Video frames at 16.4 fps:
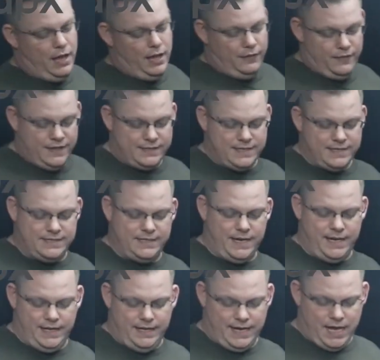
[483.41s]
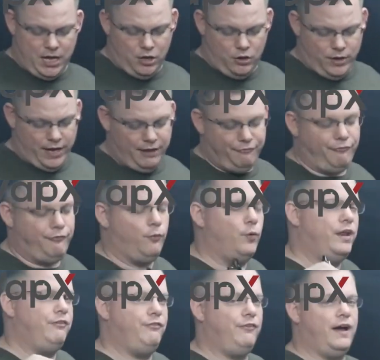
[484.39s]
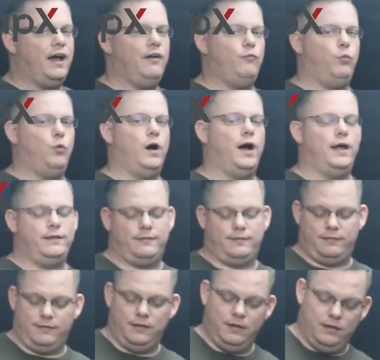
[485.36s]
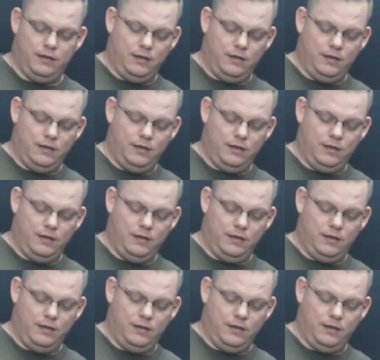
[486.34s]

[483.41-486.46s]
This is setting now at 45 watts,